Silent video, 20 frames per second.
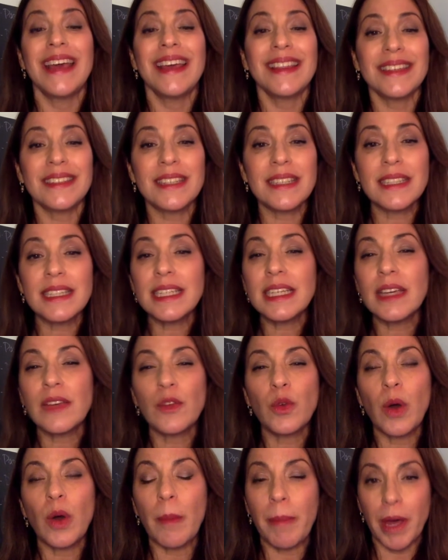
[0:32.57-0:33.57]
This is to give
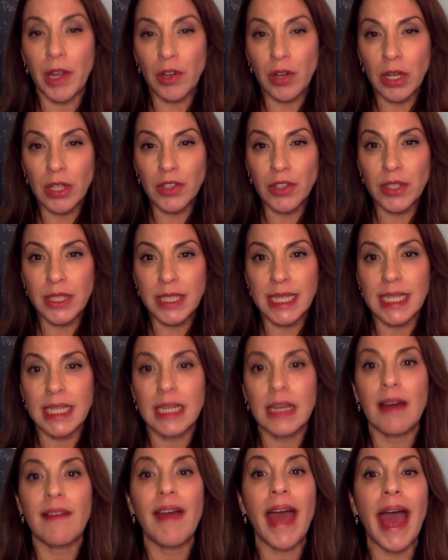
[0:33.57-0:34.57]
you a better
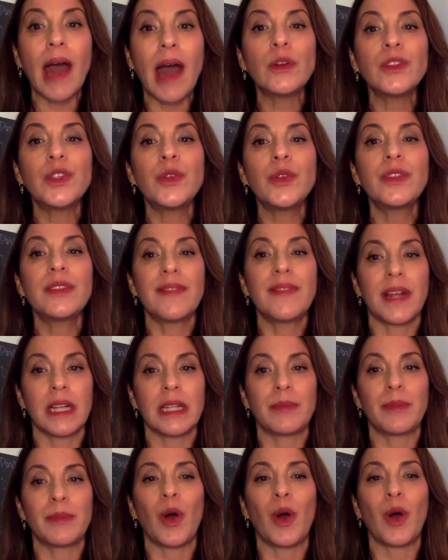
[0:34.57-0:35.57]
understanding of how to
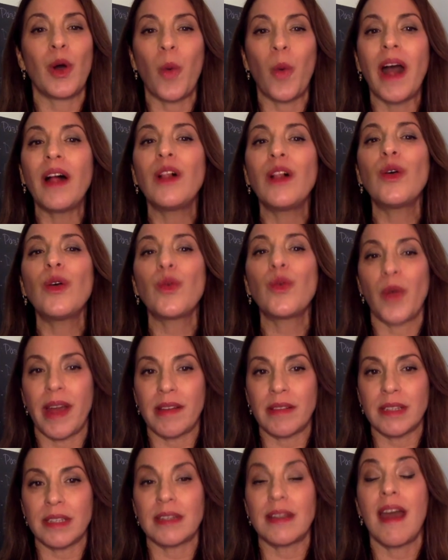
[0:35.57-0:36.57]
develop a
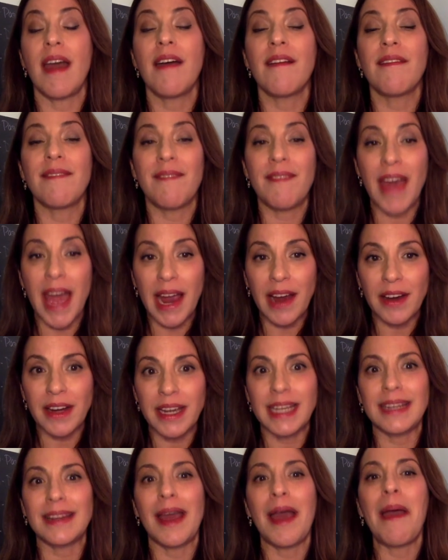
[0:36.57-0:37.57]
well-rounded,
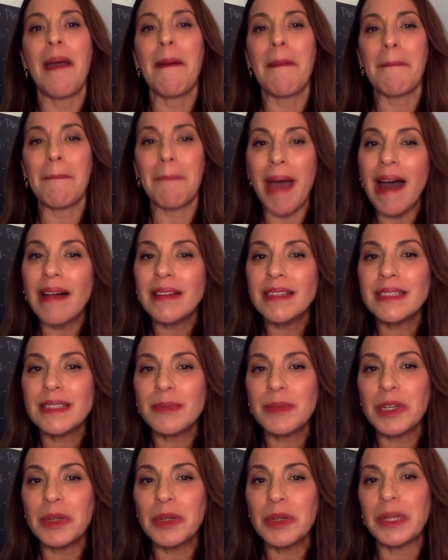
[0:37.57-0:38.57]
varied, balanced
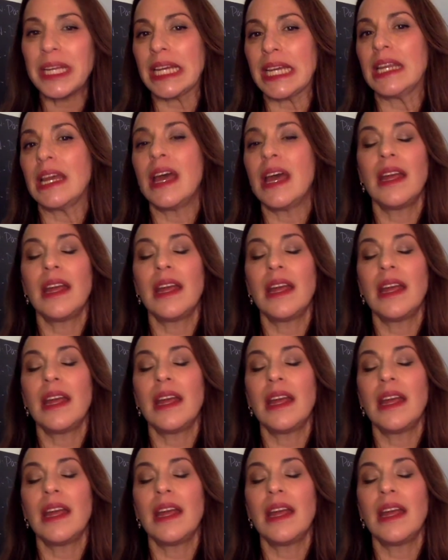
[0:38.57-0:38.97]
meal plan,